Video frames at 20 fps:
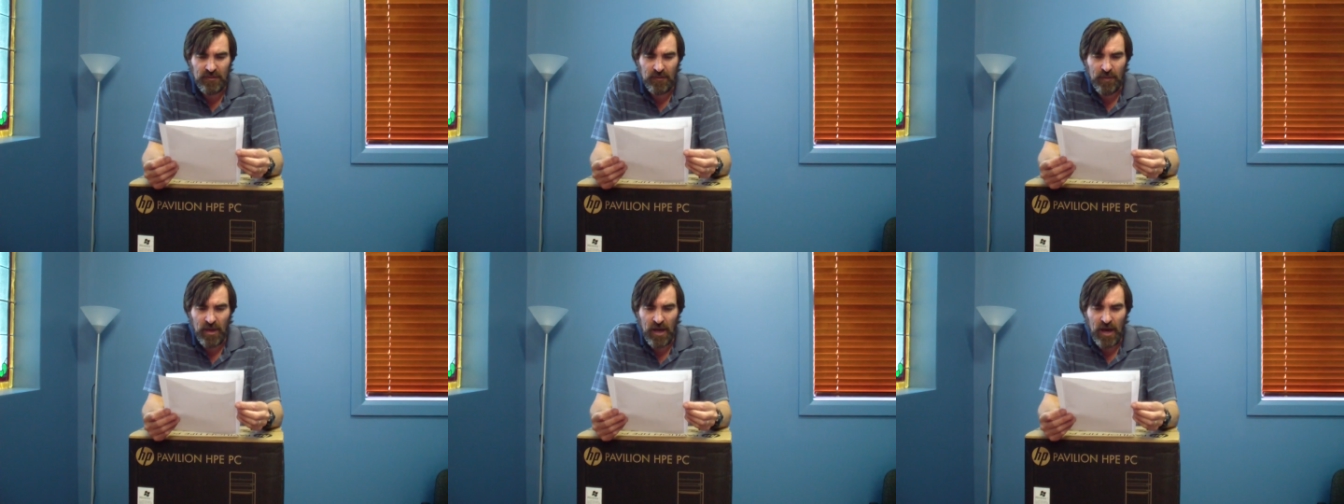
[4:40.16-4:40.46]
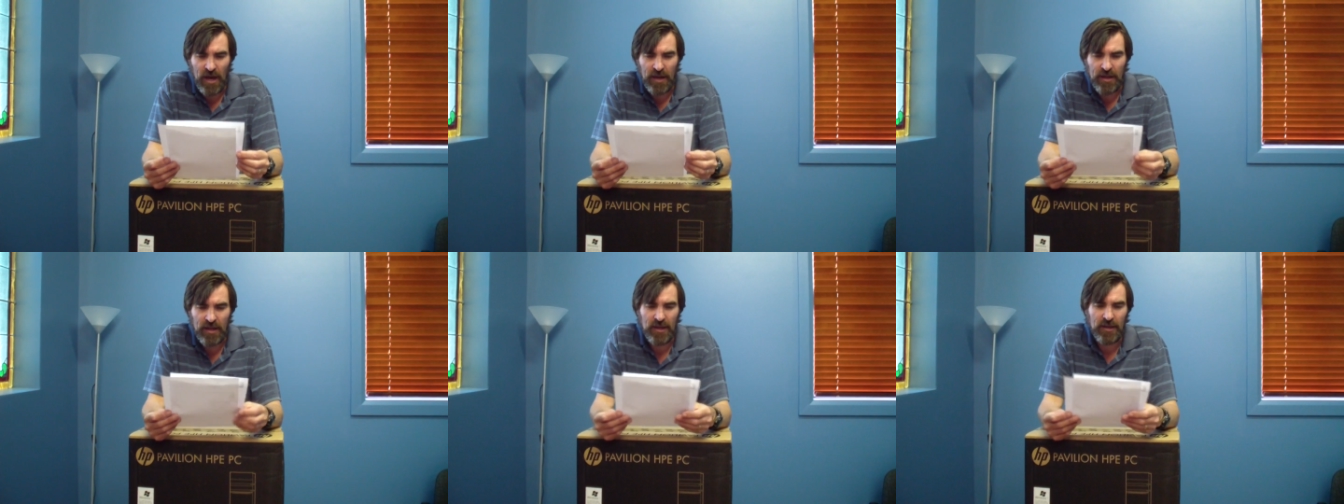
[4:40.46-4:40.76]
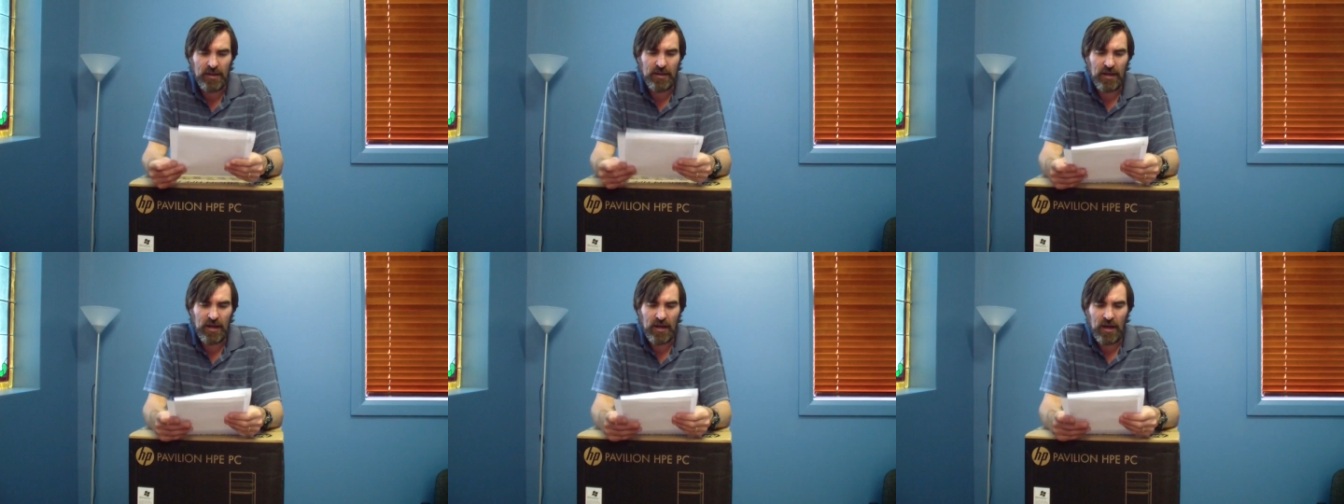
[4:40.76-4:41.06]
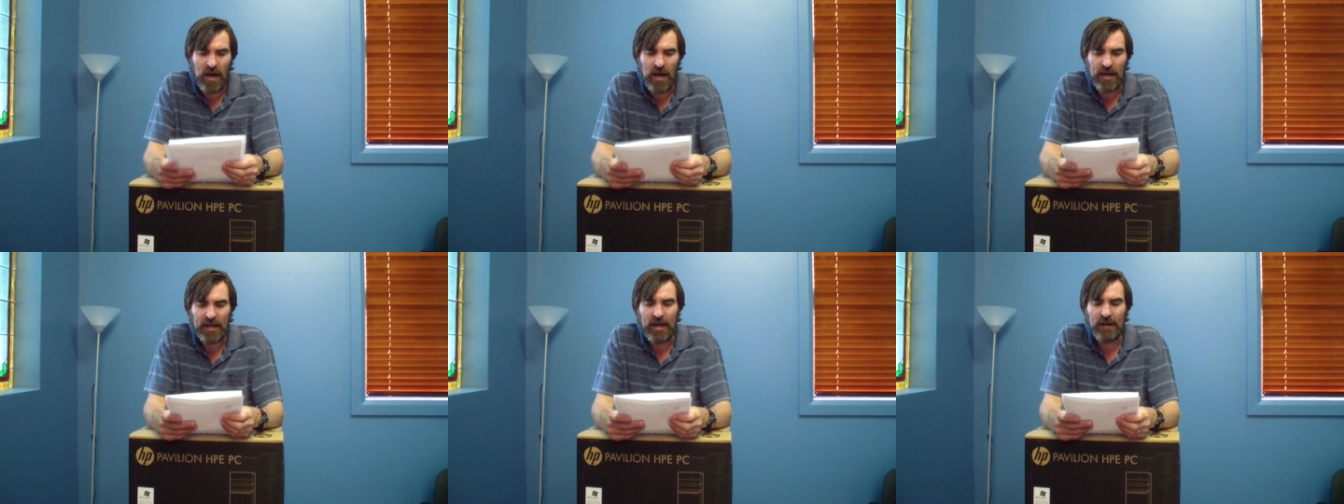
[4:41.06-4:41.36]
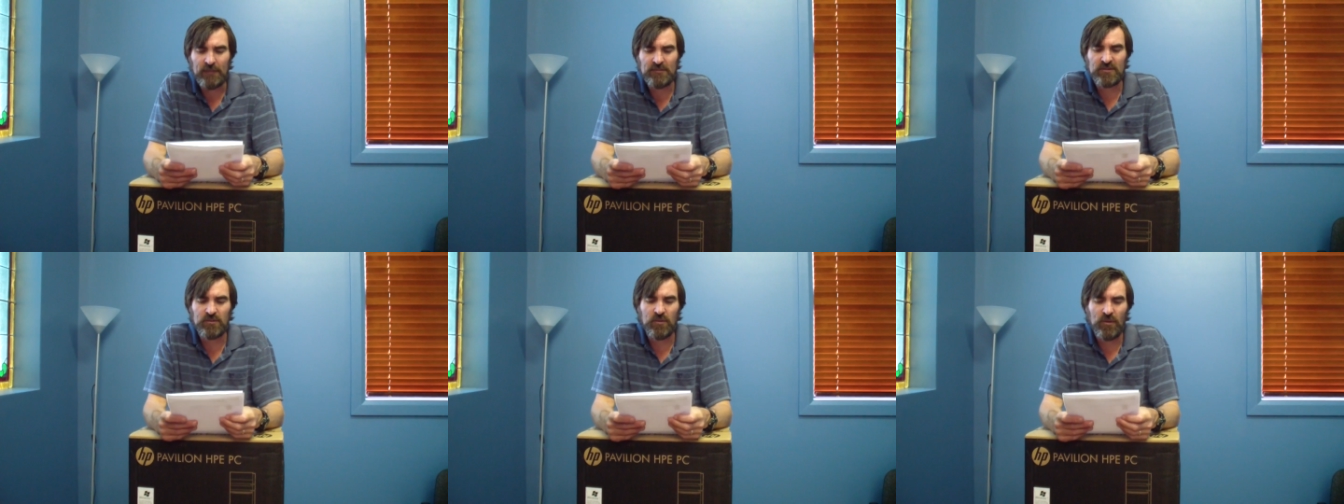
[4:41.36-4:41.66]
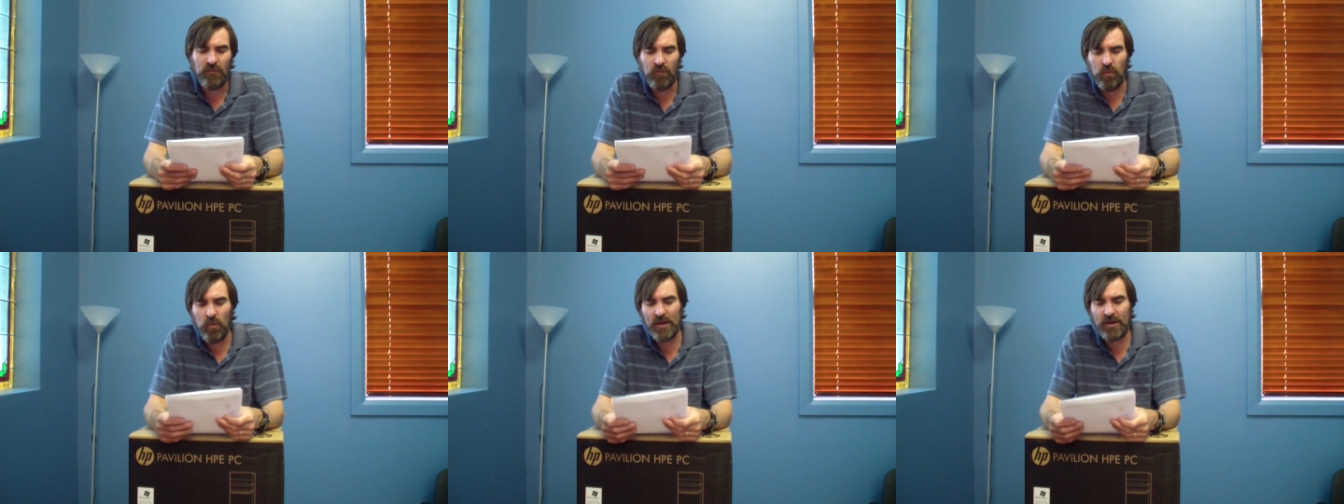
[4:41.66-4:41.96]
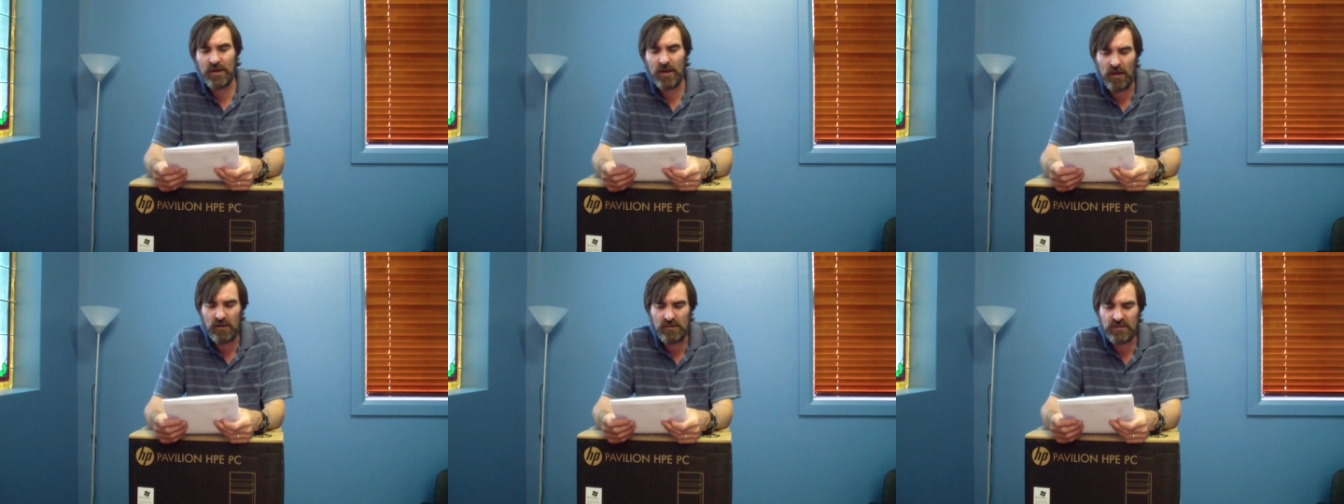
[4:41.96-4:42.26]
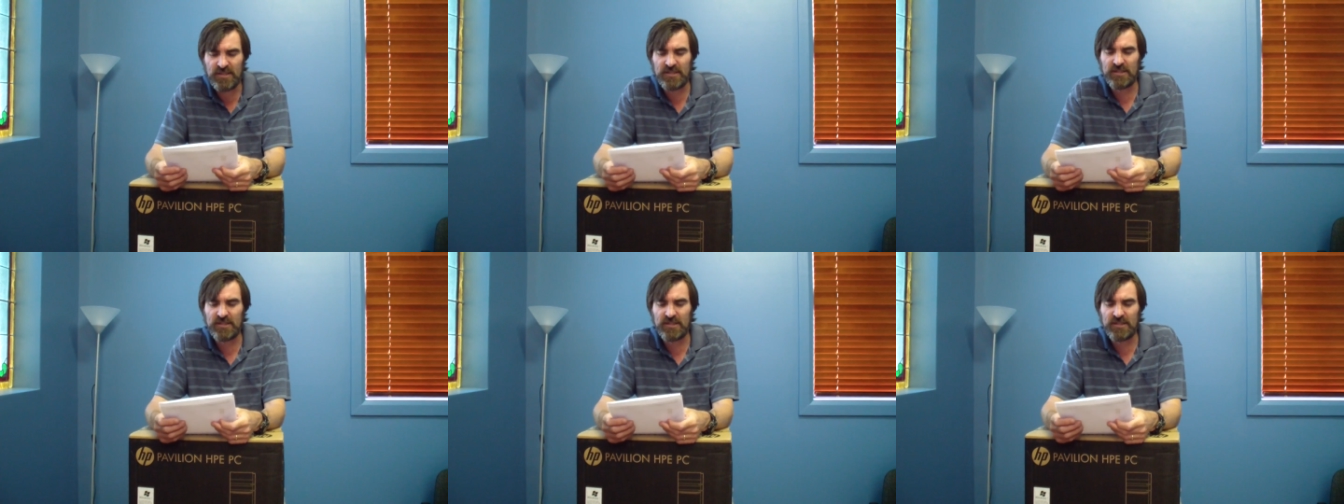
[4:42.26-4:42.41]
about it. It comes with Windows